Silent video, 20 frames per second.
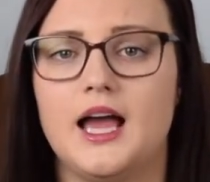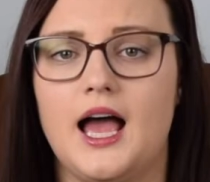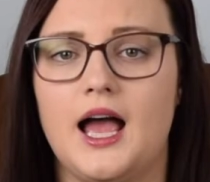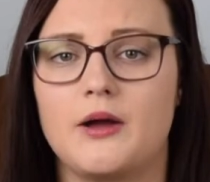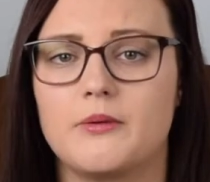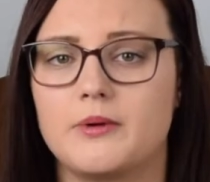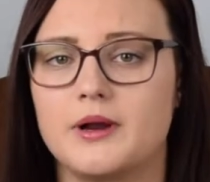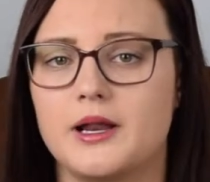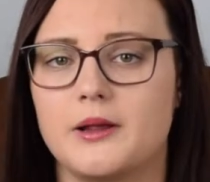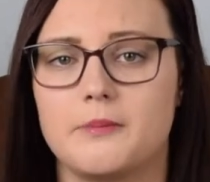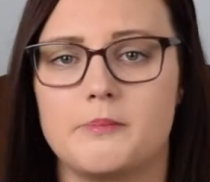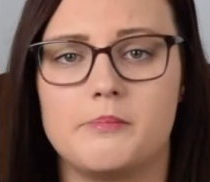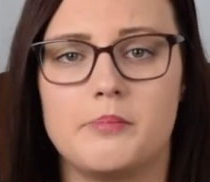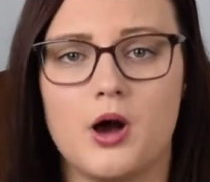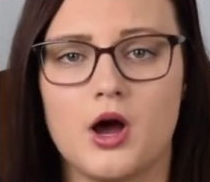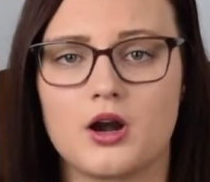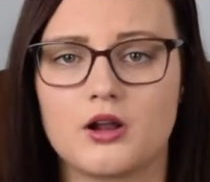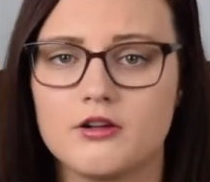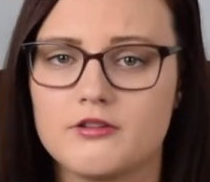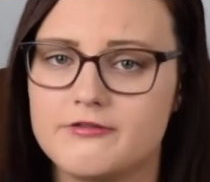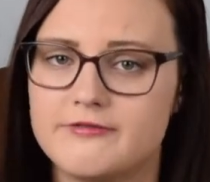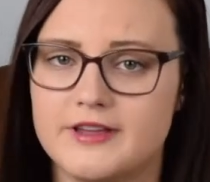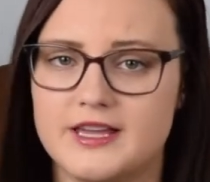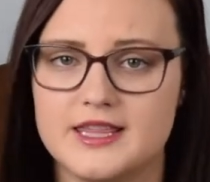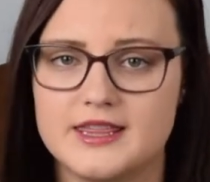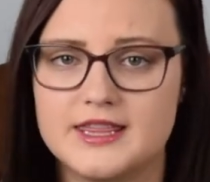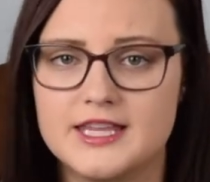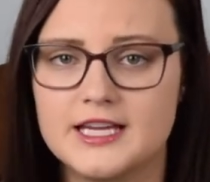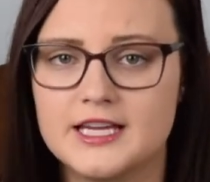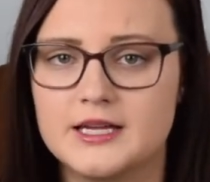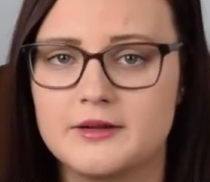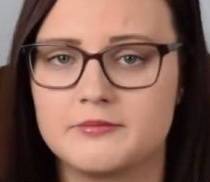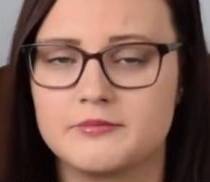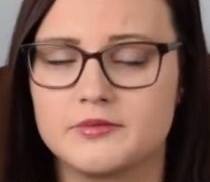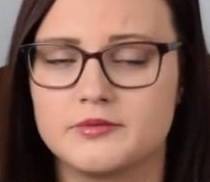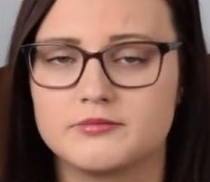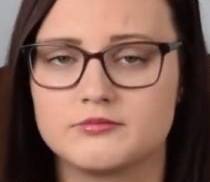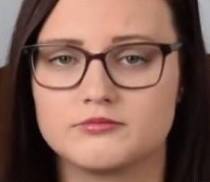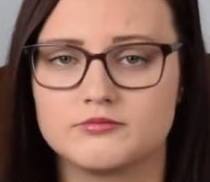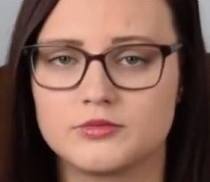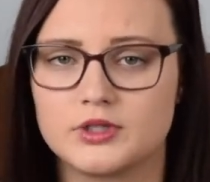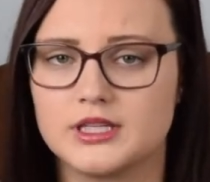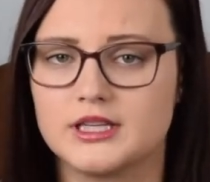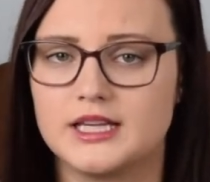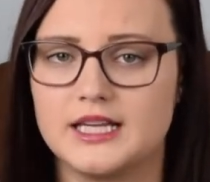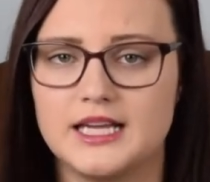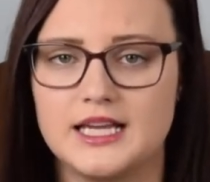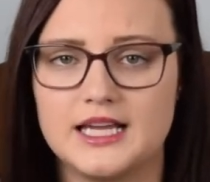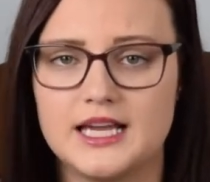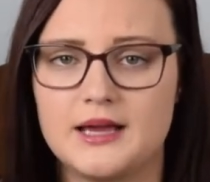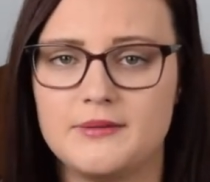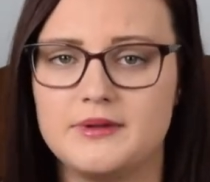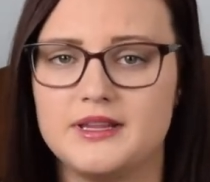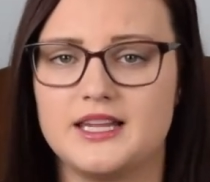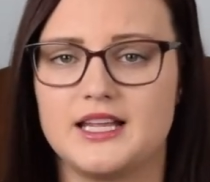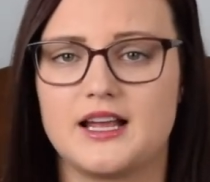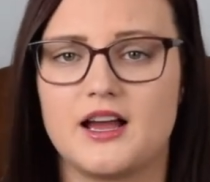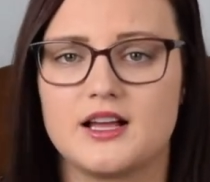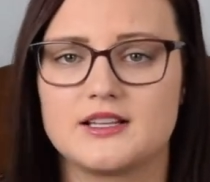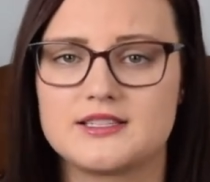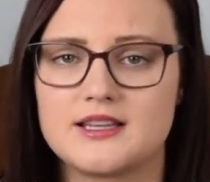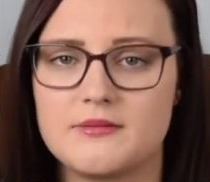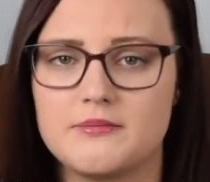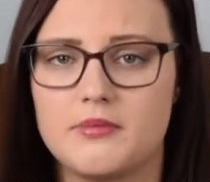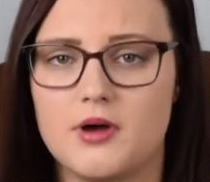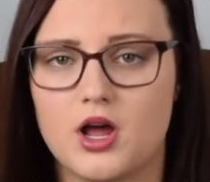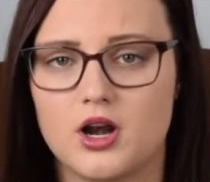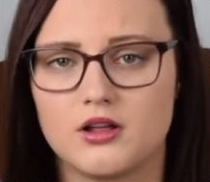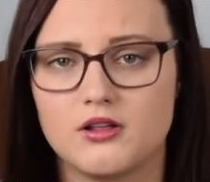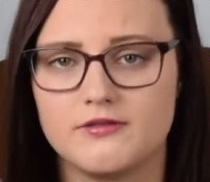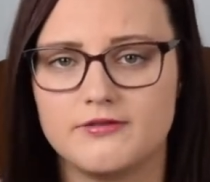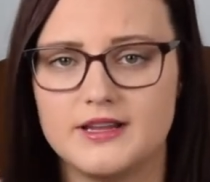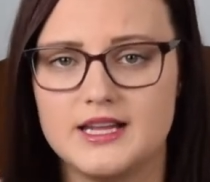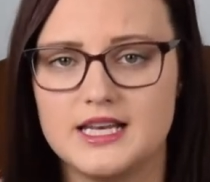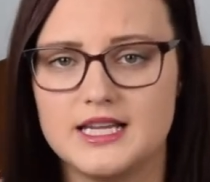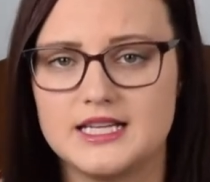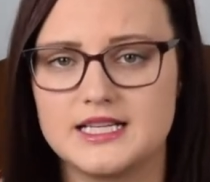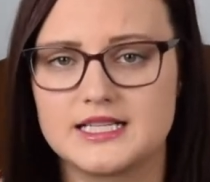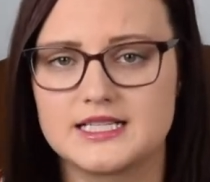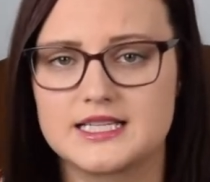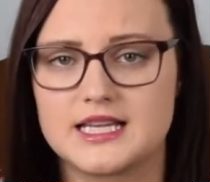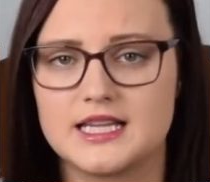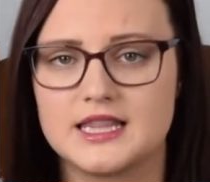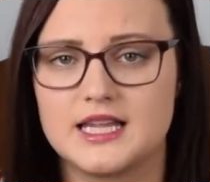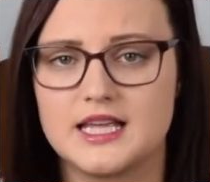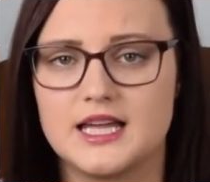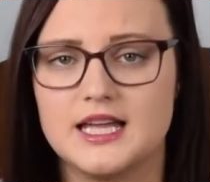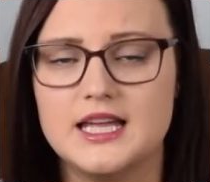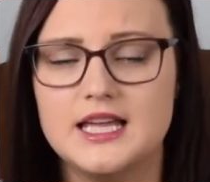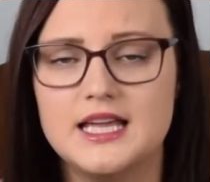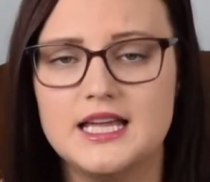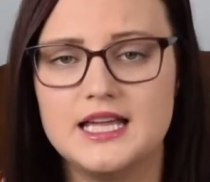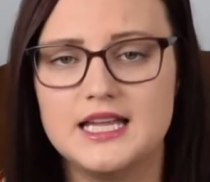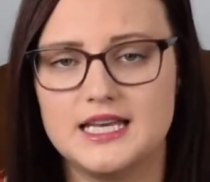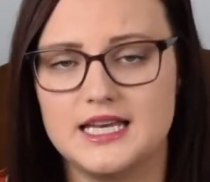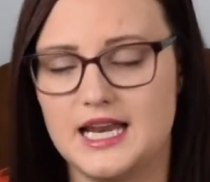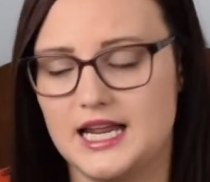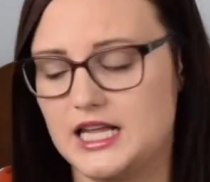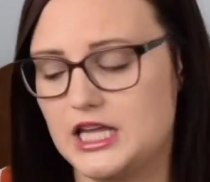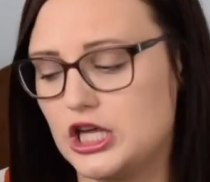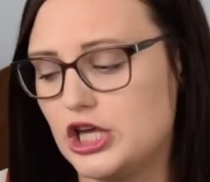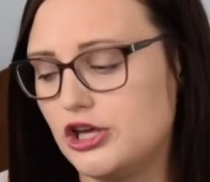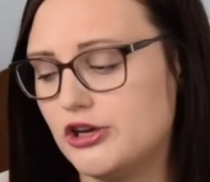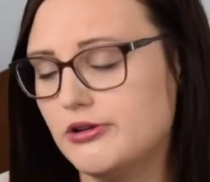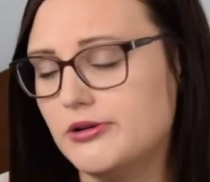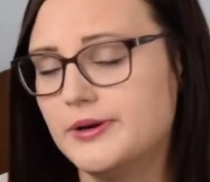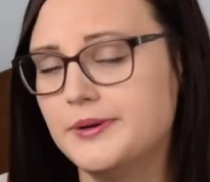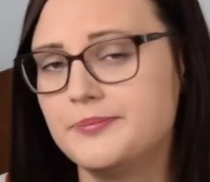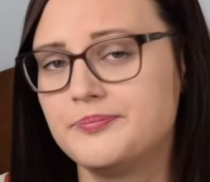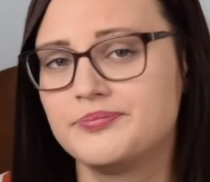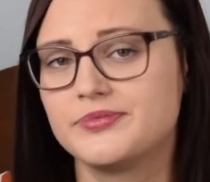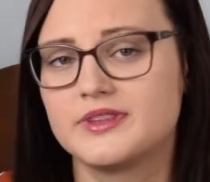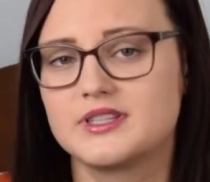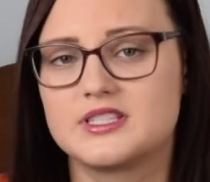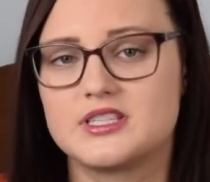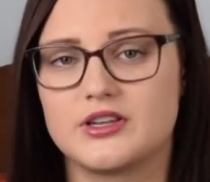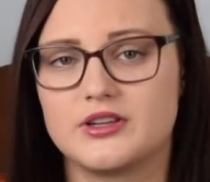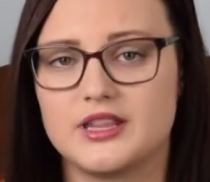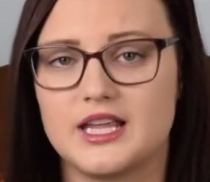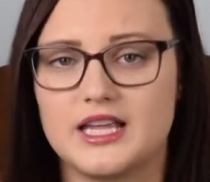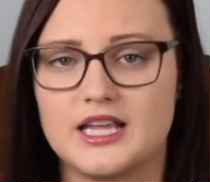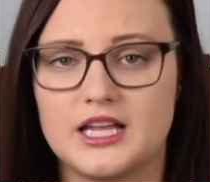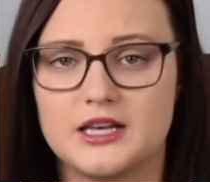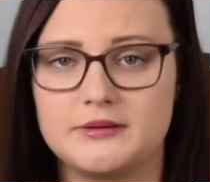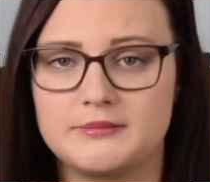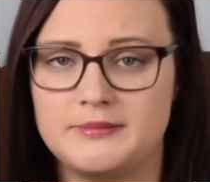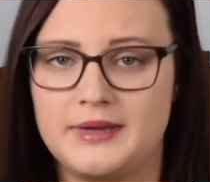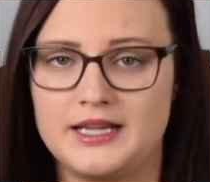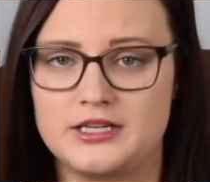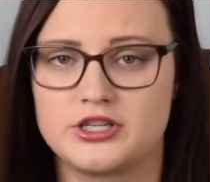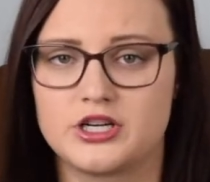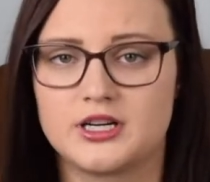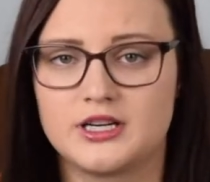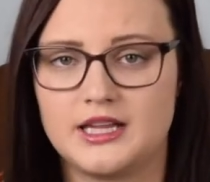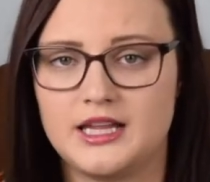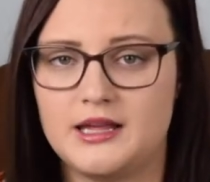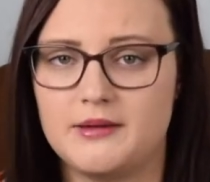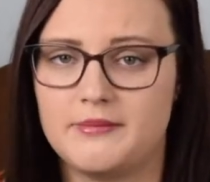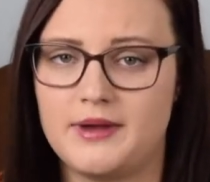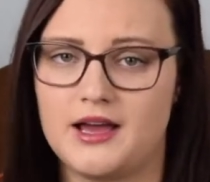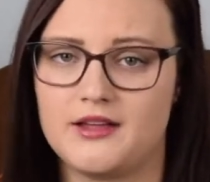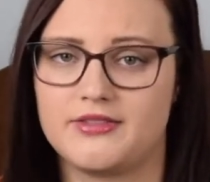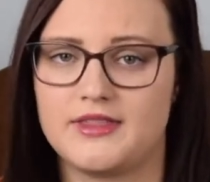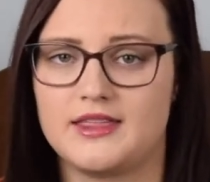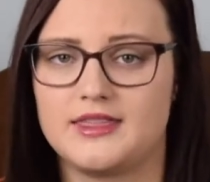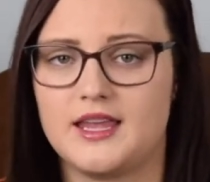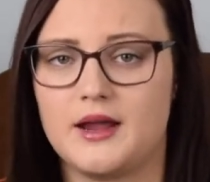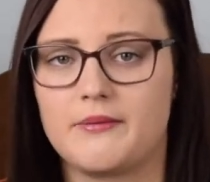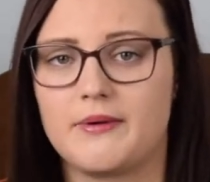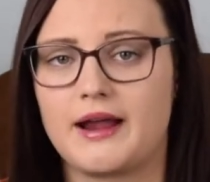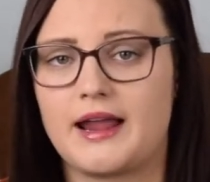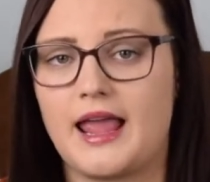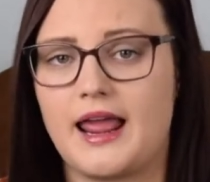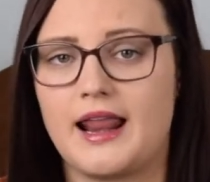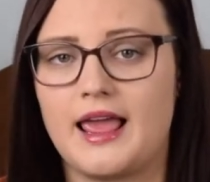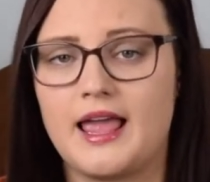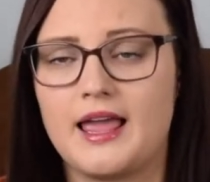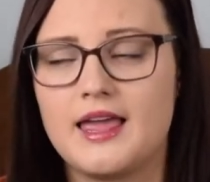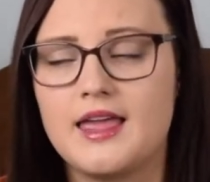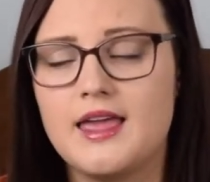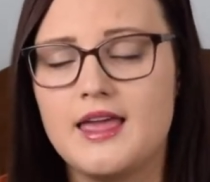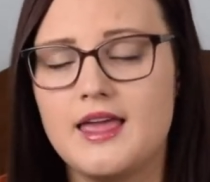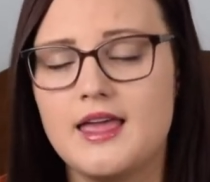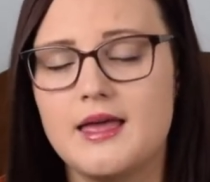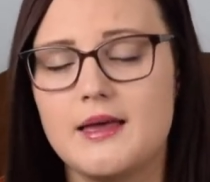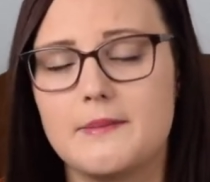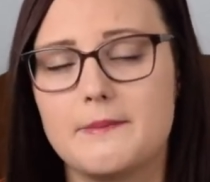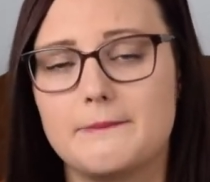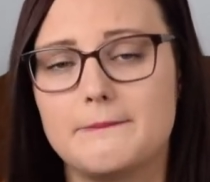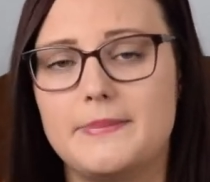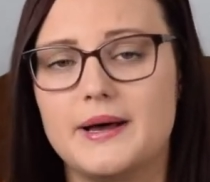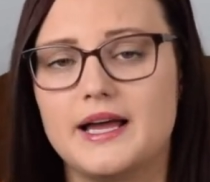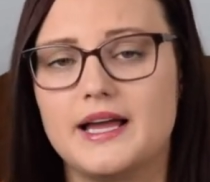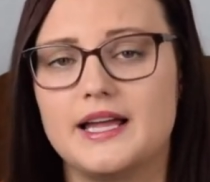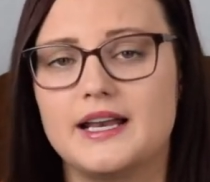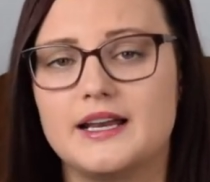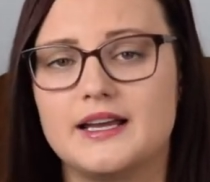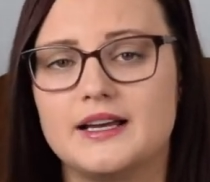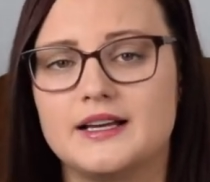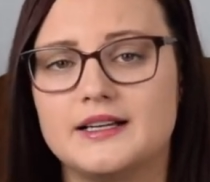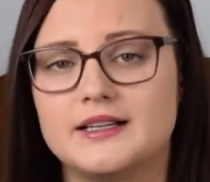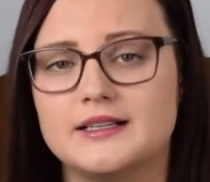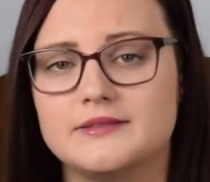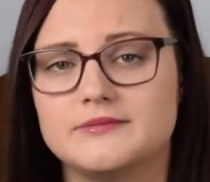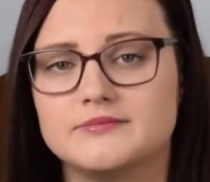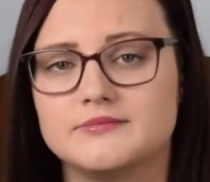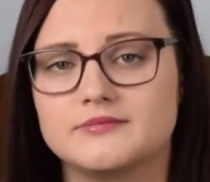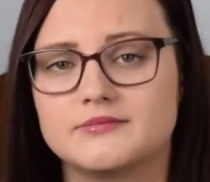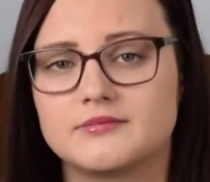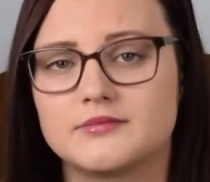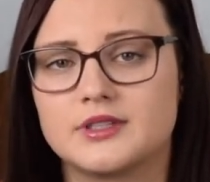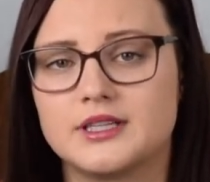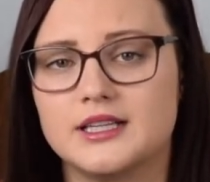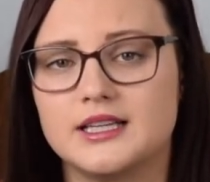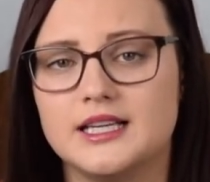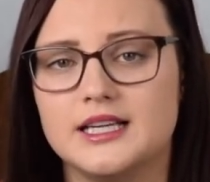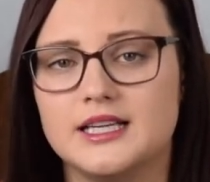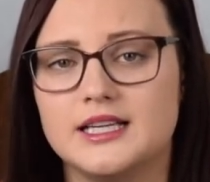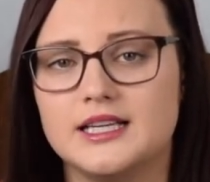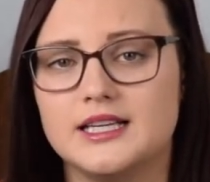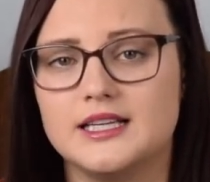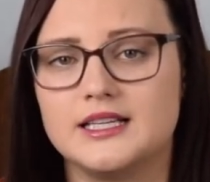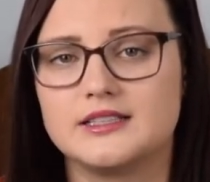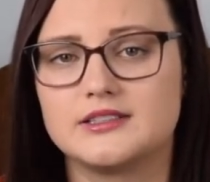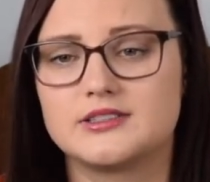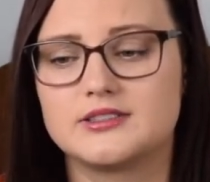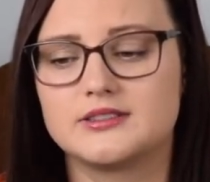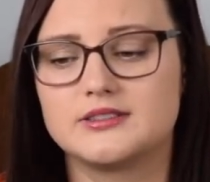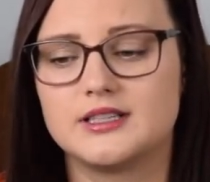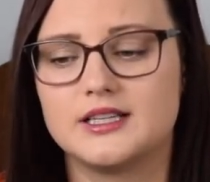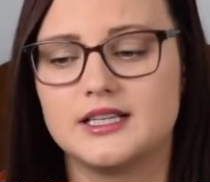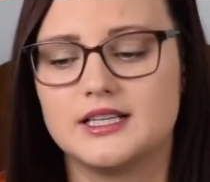I wouldn't bottle feed them, really. I mean, they got some bottle feedings in the NICU so they could measure the amount that they were getting, but really it's